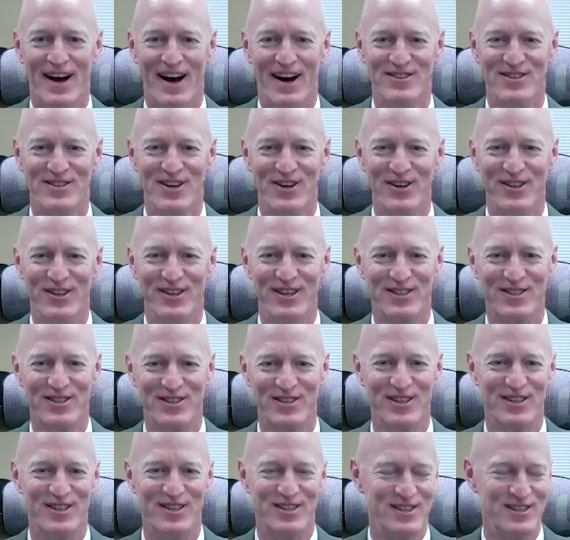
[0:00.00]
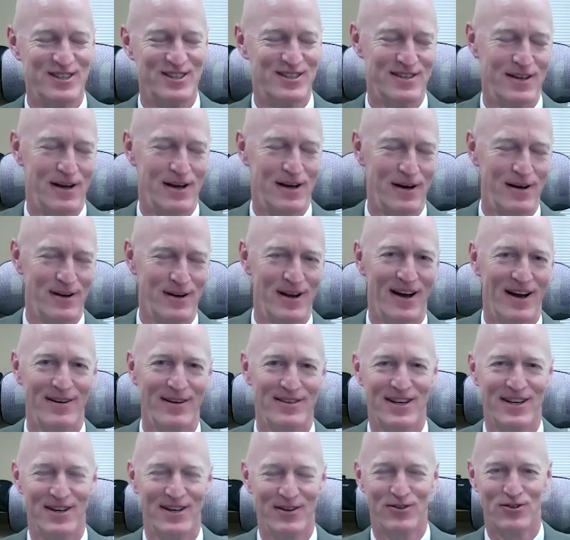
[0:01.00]
I'll tell you this is, I
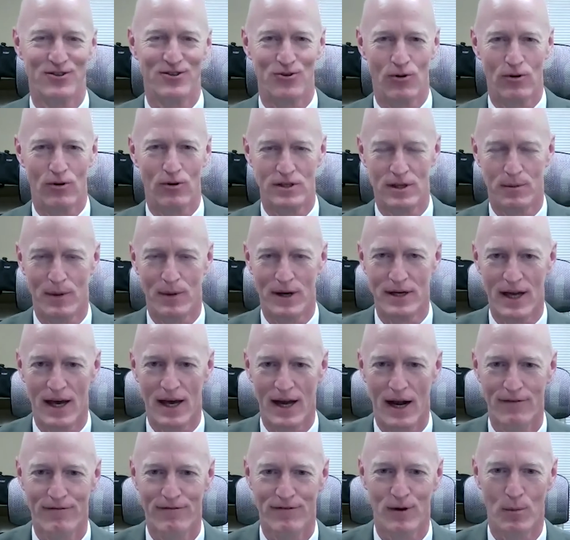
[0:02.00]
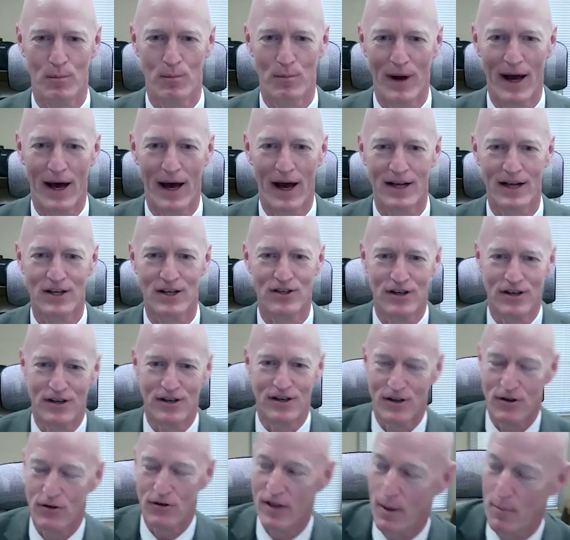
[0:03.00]
tell stories on my dad. I feel bad. I shouldn't
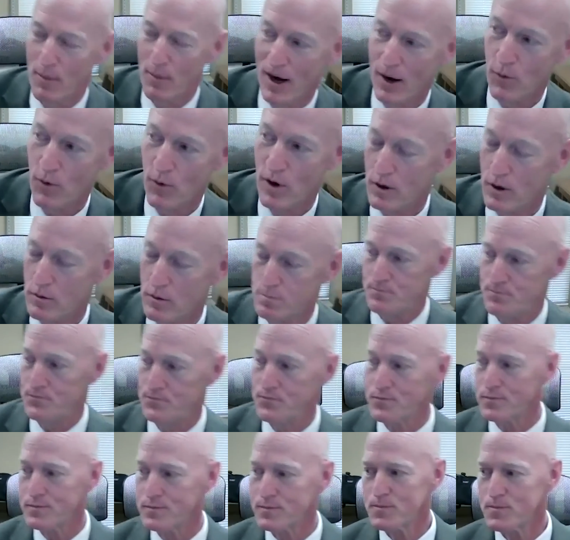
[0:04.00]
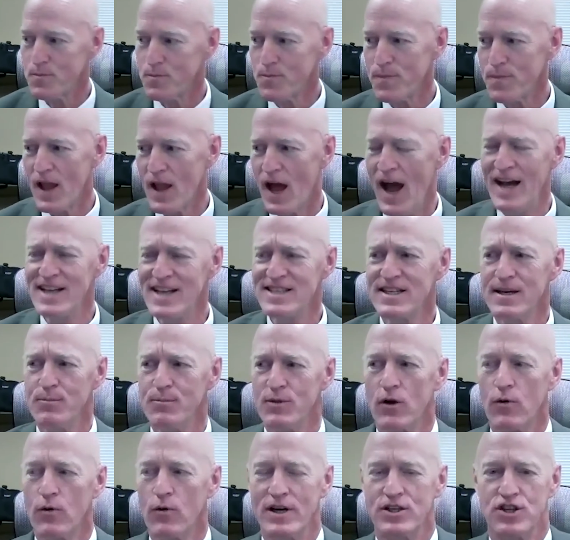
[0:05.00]
do that, but I will. I asked him
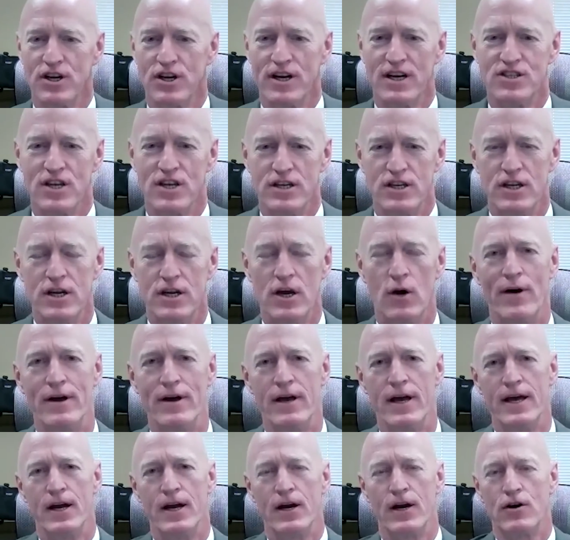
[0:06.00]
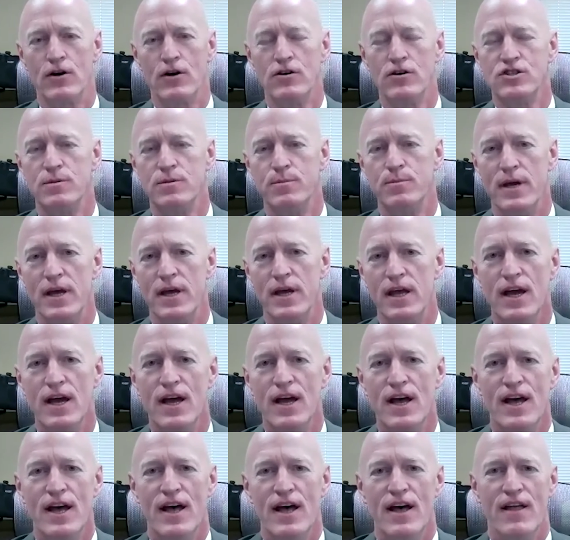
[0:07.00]
the question. I said, you know what? It occurs to me
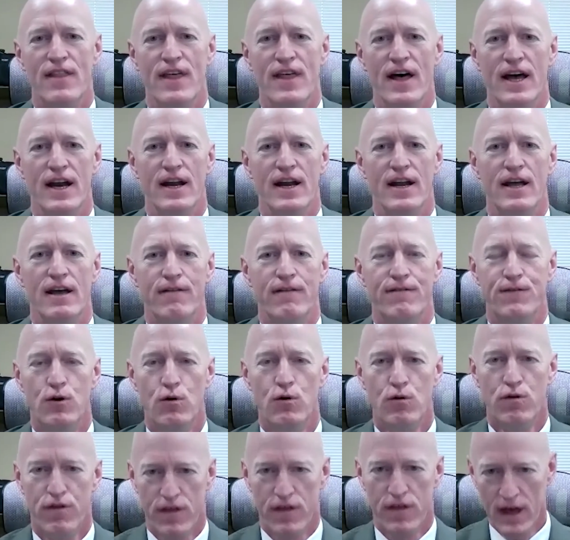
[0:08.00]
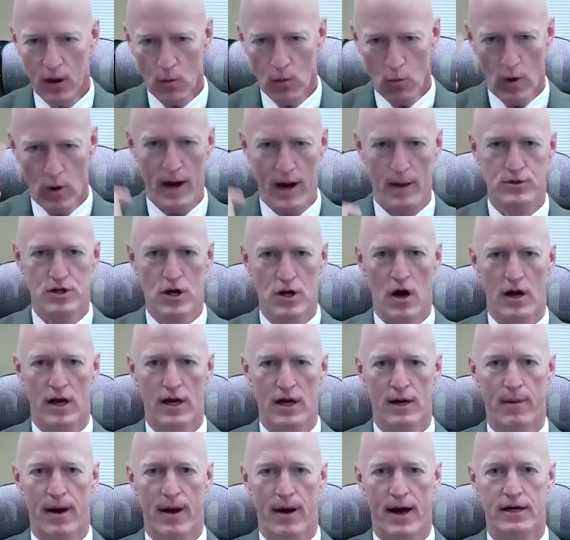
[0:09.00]
that if you think what I'm
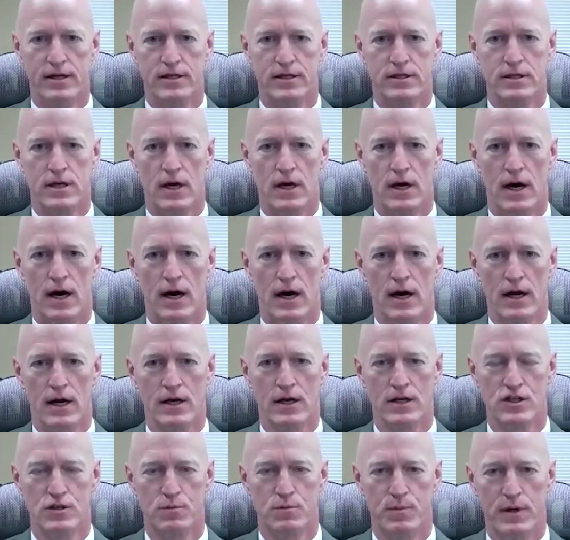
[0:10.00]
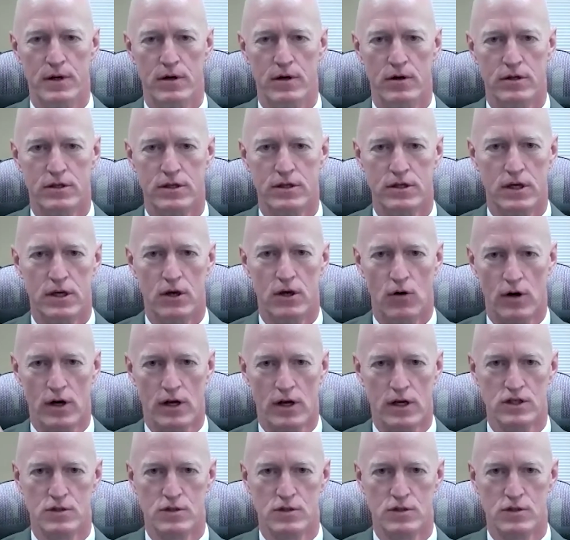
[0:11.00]
talking about is conspiracy or